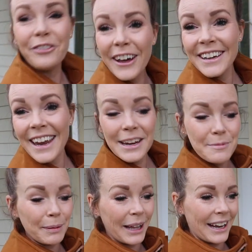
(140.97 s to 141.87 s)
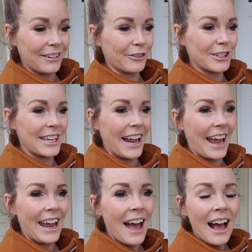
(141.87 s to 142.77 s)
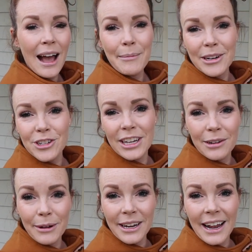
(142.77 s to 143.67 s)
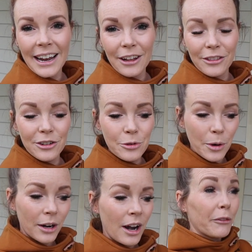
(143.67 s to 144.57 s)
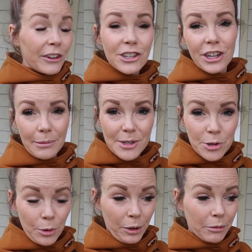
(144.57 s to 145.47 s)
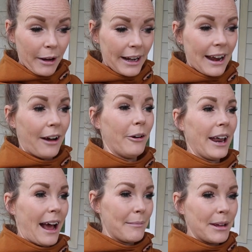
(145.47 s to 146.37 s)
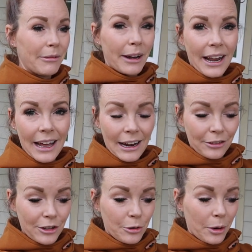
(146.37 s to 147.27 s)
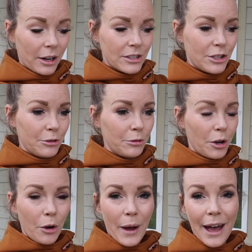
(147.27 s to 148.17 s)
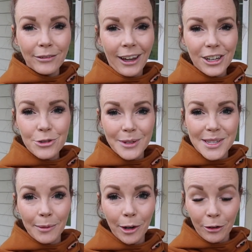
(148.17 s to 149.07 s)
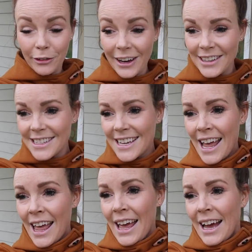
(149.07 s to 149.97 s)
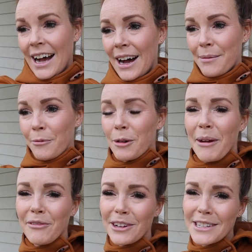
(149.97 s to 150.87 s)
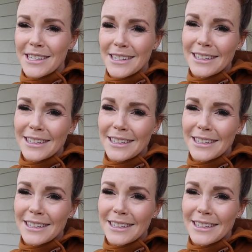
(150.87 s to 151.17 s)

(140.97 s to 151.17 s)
fun day planned for today. I'm actually getting ready to head out the door. We're finishing up school right now, and I'm getting ready to head out the door to go have lunch with some girlfriends. One of my friends is